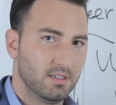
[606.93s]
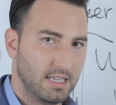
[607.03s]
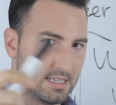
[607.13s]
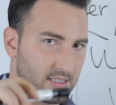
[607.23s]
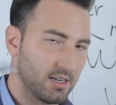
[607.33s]

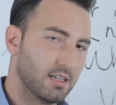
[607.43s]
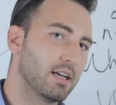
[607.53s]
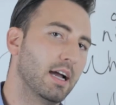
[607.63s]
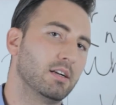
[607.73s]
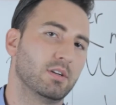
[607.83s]
and this is going to
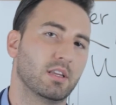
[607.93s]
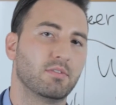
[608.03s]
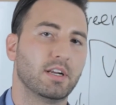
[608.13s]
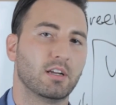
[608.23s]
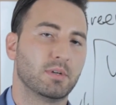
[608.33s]
tie into another
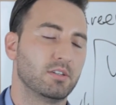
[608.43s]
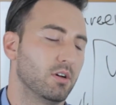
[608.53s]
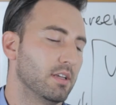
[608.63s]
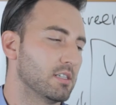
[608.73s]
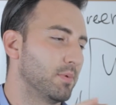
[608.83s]
video I'm going to do on this,